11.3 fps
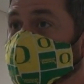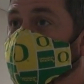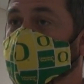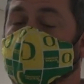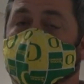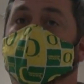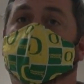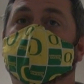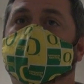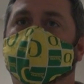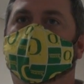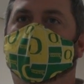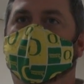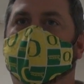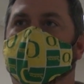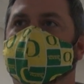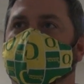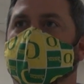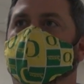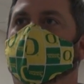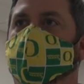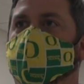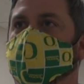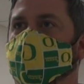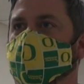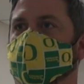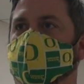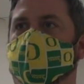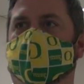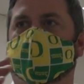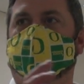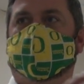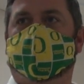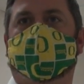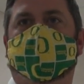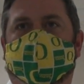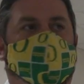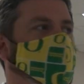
fine, I have no issue with it, like I said, but there